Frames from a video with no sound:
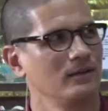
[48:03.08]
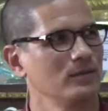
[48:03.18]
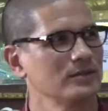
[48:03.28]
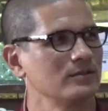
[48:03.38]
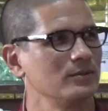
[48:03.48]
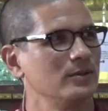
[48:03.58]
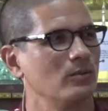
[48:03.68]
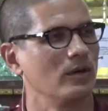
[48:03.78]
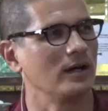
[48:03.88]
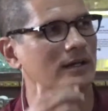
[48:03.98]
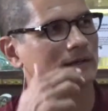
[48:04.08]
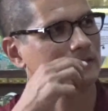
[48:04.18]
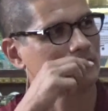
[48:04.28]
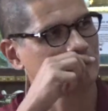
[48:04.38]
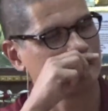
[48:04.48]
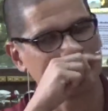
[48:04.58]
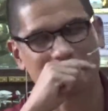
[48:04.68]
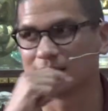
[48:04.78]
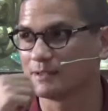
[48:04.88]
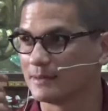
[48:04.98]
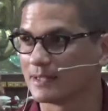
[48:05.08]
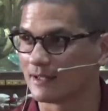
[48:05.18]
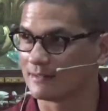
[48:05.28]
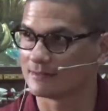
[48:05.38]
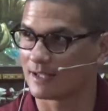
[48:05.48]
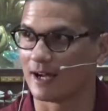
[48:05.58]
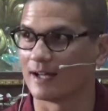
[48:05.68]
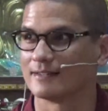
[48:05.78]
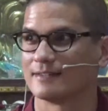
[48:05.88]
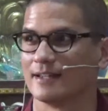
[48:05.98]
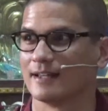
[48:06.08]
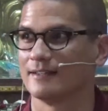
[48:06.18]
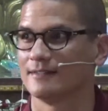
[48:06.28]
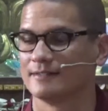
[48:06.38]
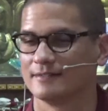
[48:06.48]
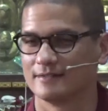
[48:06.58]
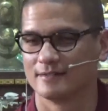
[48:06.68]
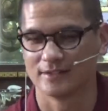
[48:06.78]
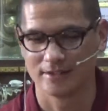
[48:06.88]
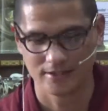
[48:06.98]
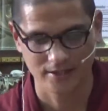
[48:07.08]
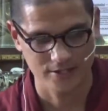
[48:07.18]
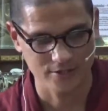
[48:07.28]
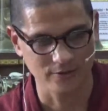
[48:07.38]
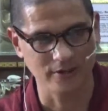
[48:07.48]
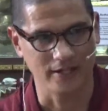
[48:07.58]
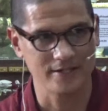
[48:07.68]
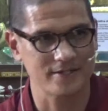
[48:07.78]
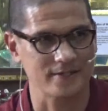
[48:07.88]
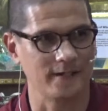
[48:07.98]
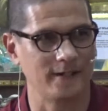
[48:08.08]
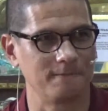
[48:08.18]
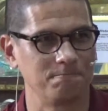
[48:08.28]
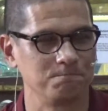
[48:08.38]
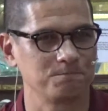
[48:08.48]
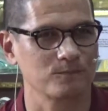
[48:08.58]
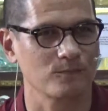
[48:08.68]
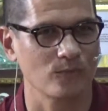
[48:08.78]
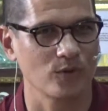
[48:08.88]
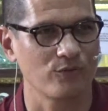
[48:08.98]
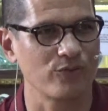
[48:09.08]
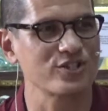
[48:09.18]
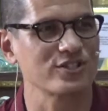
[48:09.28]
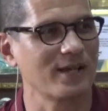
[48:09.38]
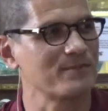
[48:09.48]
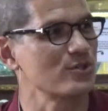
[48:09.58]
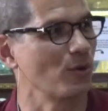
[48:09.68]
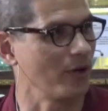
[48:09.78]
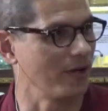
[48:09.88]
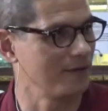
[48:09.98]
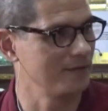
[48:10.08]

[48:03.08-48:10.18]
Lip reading: What do we want? It's a little bit hot today. So a nice fresh lime soda.